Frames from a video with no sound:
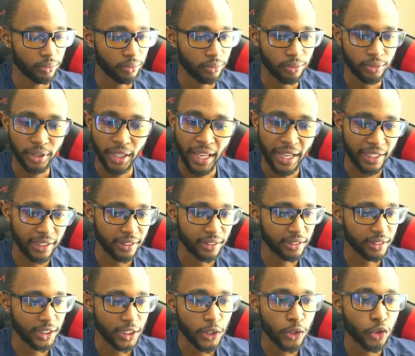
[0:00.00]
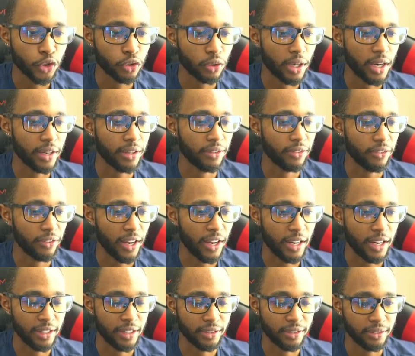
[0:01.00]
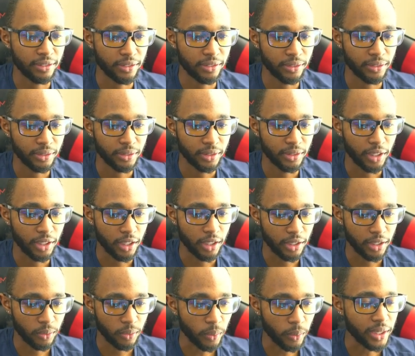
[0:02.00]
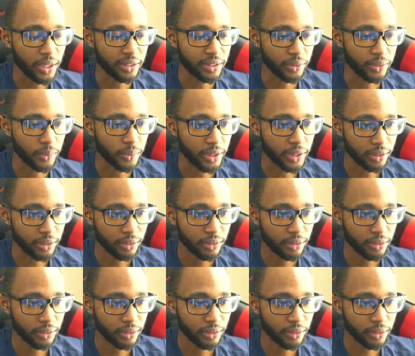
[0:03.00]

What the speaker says: Light still trying to find ways to win.